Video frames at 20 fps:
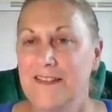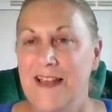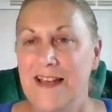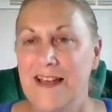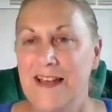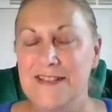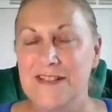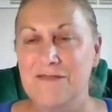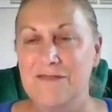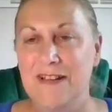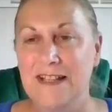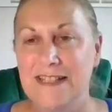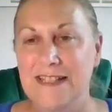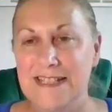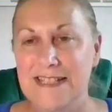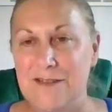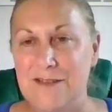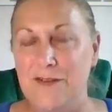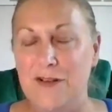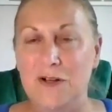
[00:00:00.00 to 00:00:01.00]
that's a
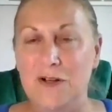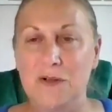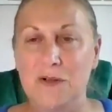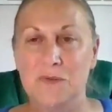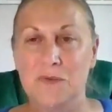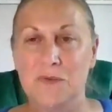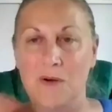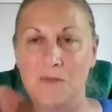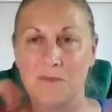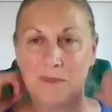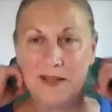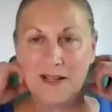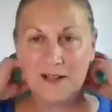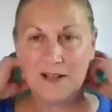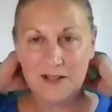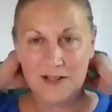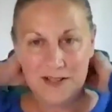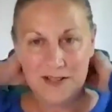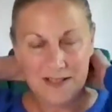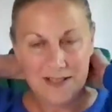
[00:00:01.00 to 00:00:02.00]
really difficult one
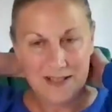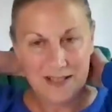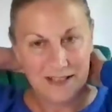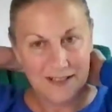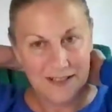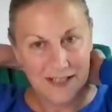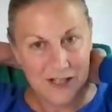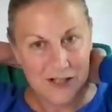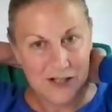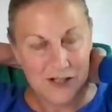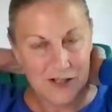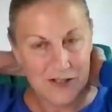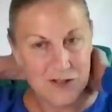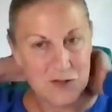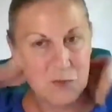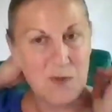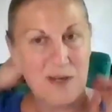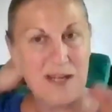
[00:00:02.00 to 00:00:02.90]
because as clinicians,